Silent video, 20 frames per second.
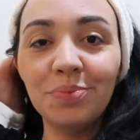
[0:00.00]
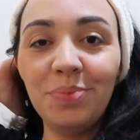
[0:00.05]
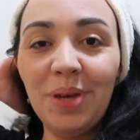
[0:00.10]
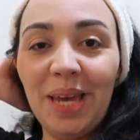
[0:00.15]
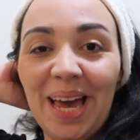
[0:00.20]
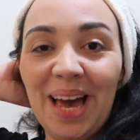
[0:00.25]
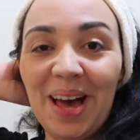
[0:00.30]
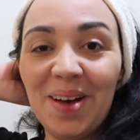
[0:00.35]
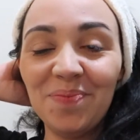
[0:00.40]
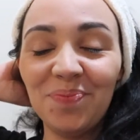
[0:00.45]
But
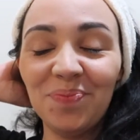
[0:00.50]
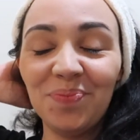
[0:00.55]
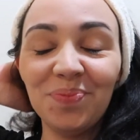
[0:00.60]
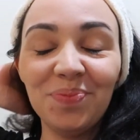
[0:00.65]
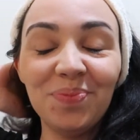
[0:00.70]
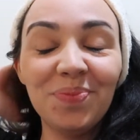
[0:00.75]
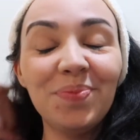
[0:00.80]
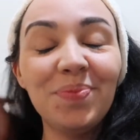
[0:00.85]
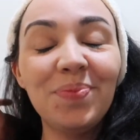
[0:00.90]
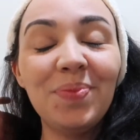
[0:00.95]
yeah,
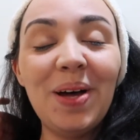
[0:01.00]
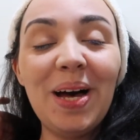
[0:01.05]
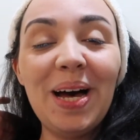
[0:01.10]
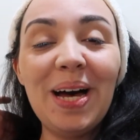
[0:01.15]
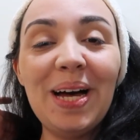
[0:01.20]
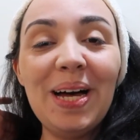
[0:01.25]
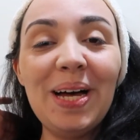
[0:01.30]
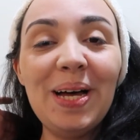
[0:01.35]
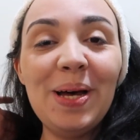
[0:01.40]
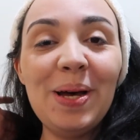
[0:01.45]

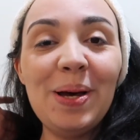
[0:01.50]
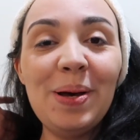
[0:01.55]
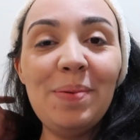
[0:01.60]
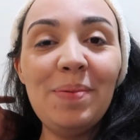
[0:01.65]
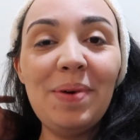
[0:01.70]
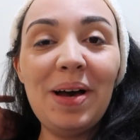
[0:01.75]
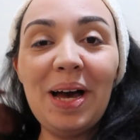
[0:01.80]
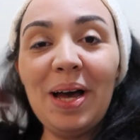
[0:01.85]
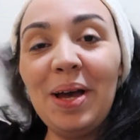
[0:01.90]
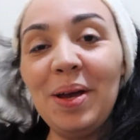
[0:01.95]

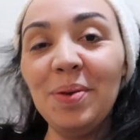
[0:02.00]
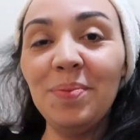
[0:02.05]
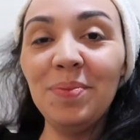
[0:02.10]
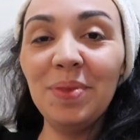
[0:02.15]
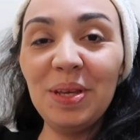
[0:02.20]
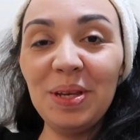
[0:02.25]
I hope